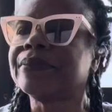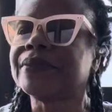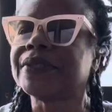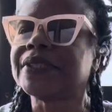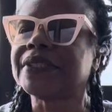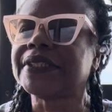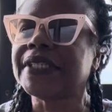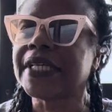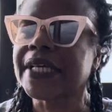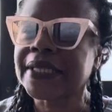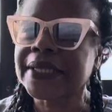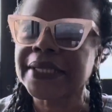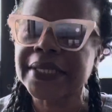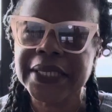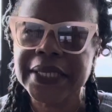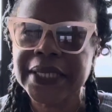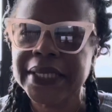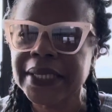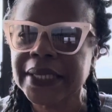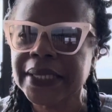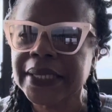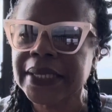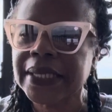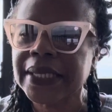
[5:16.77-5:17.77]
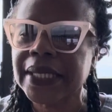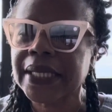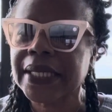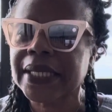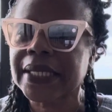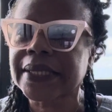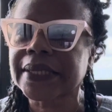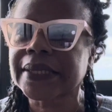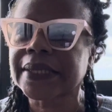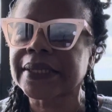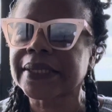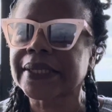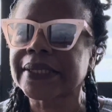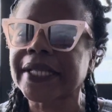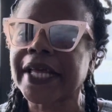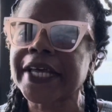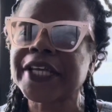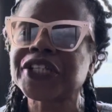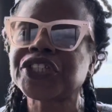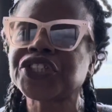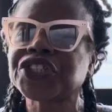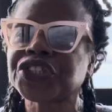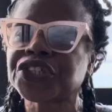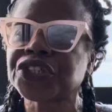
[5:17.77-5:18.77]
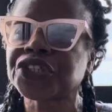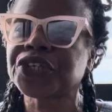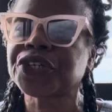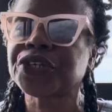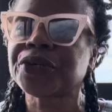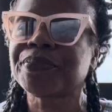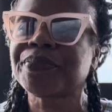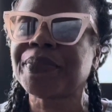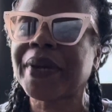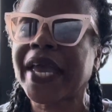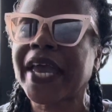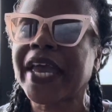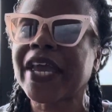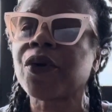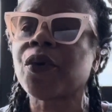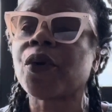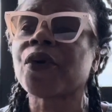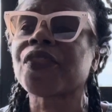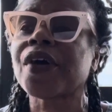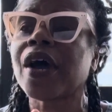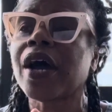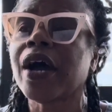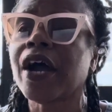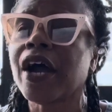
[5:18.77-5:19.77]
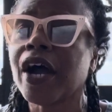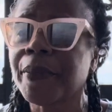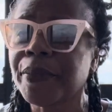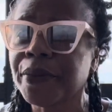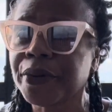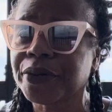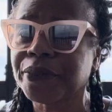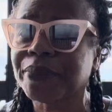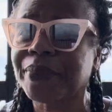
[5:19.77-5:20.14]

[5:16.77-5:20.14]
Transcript: Did the Glacier Bay or the Hubbard